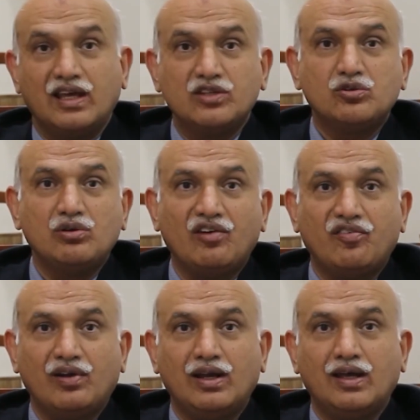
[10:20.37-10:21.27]
thanks to
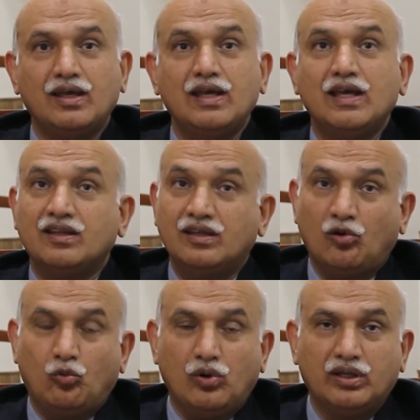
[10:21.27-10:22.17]
FLI, they
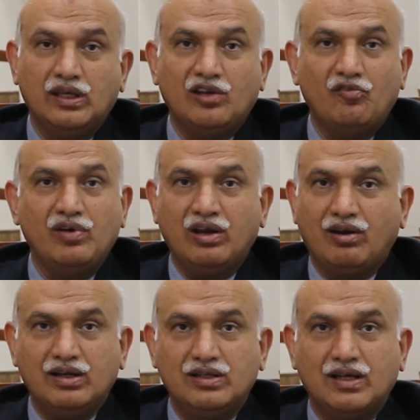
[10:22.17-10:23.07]
are working in a very
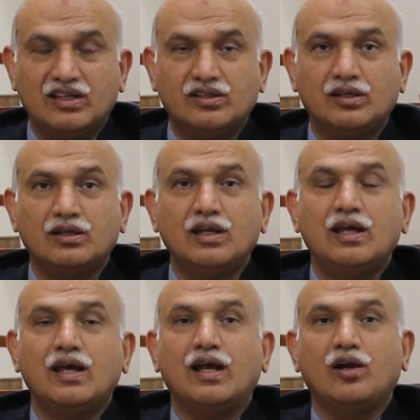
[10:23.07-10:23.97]
right direction,
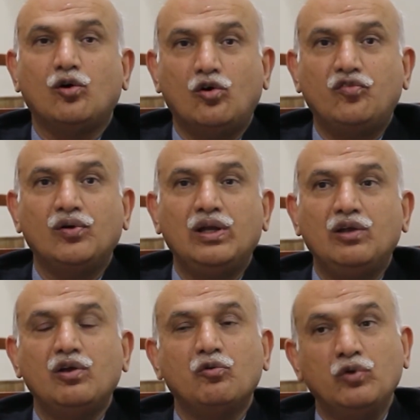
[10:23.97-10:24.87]
and
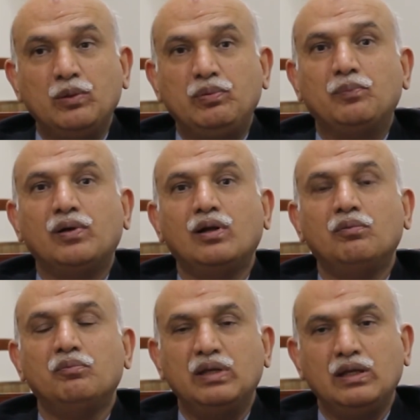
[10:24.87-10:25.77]
hopefully we
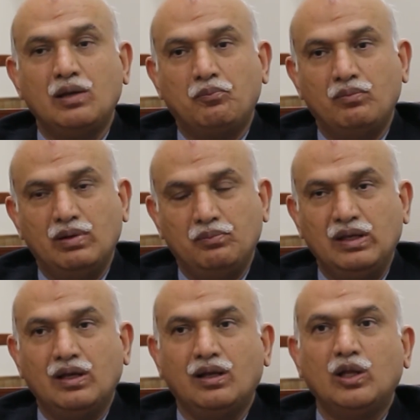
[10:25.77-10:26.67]
people,
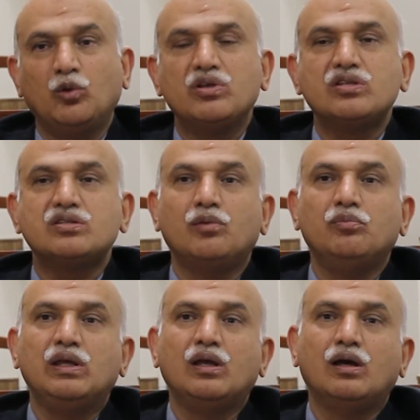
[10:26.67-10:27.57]
being a linguist
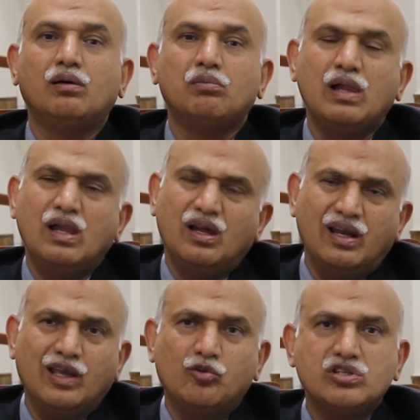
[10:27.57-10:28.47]
and being a
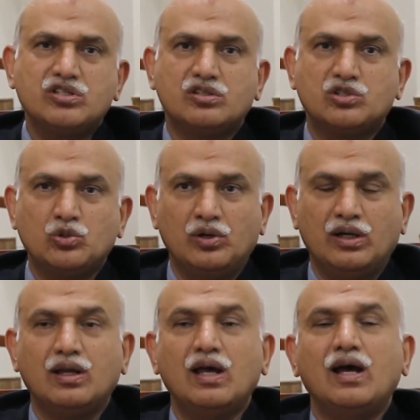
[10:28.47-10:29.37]
language
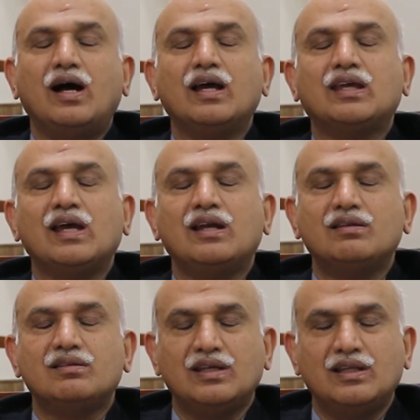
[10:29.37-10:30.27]
student, I
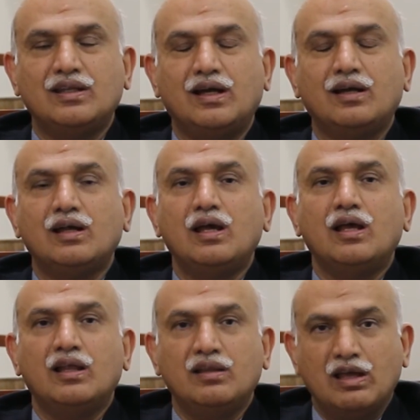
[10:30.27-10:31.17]
can say that
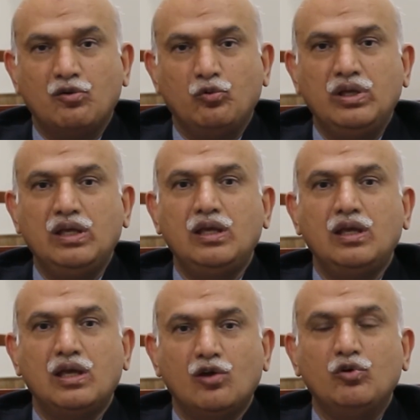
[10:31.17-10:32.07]

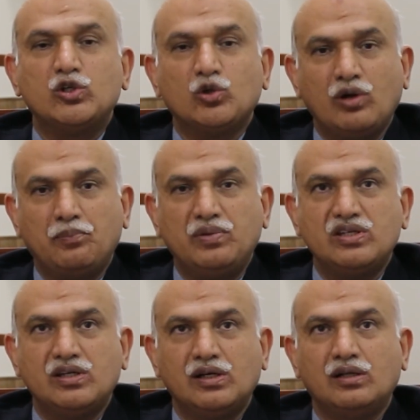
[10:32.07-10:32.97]
we should
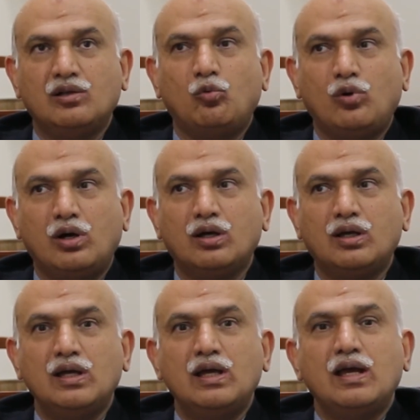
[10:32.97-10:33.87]
appreciate the
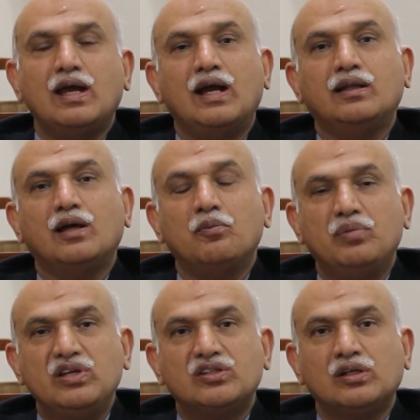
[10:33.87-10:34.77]
work and the
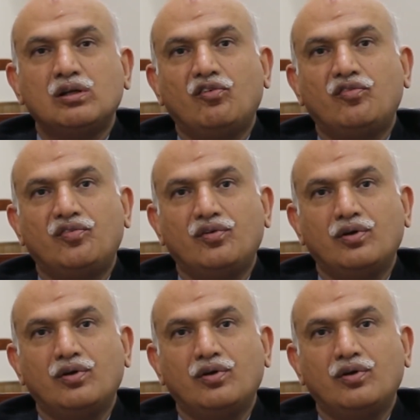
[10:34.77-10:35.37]
ambition of